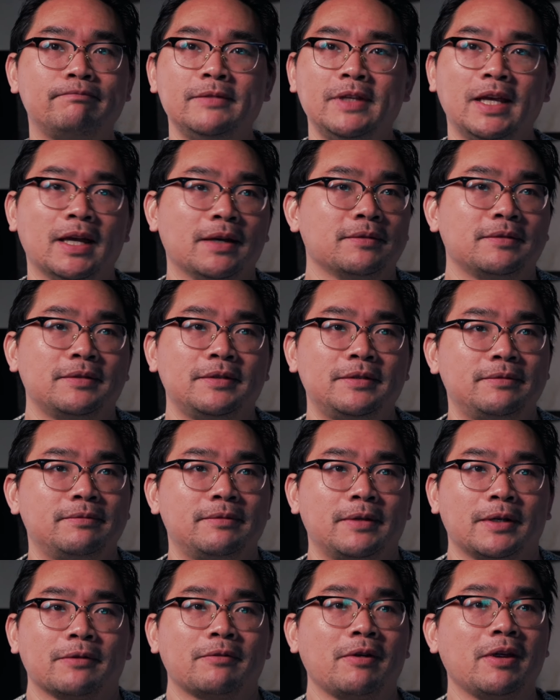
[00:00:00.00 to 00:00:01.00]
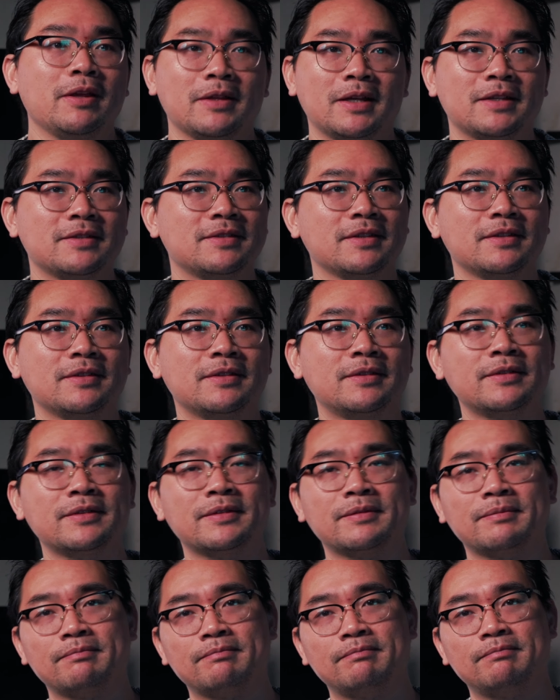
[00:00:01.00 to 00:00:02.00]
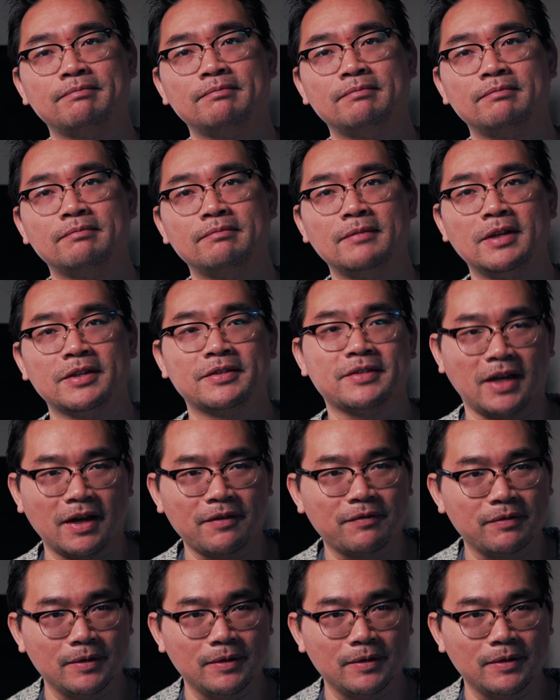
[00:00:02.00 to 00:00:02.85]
yeah, they're great lenses. Aside